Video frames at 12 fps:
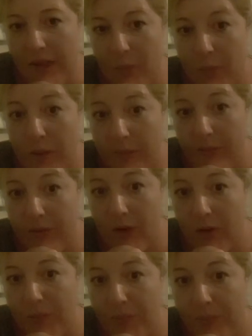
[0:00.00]
were
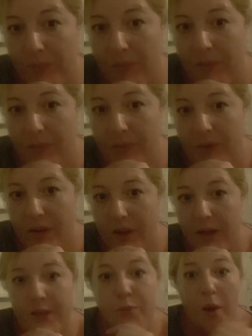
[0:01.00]
before,
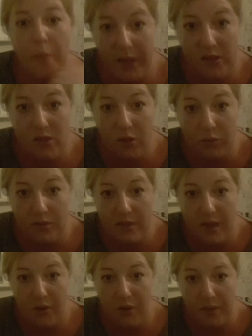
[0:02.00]
is what I'm being told to
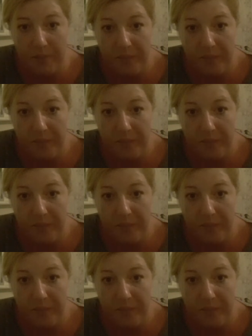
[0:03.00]
tell you.